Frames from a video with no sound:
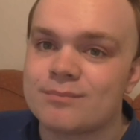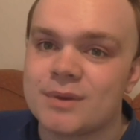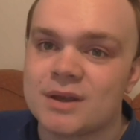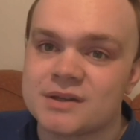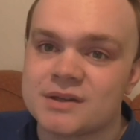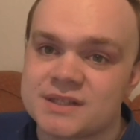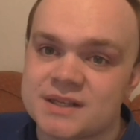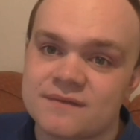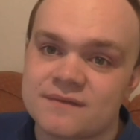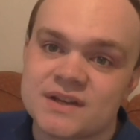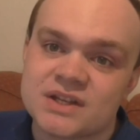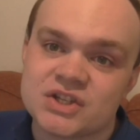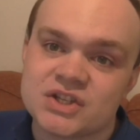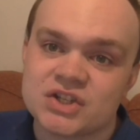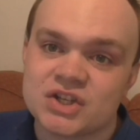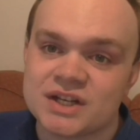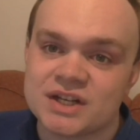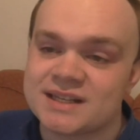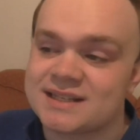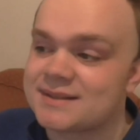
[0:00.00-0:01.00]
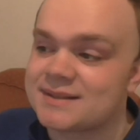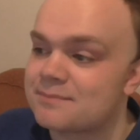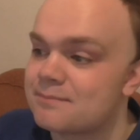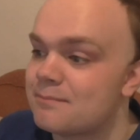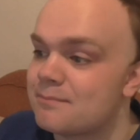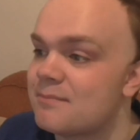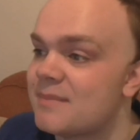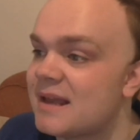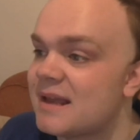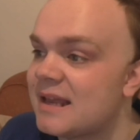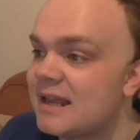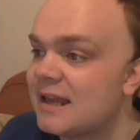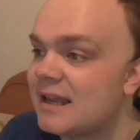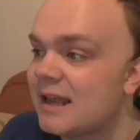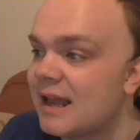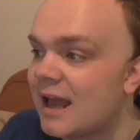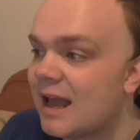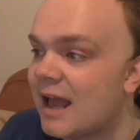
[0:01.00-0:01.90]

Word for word: because if it's just me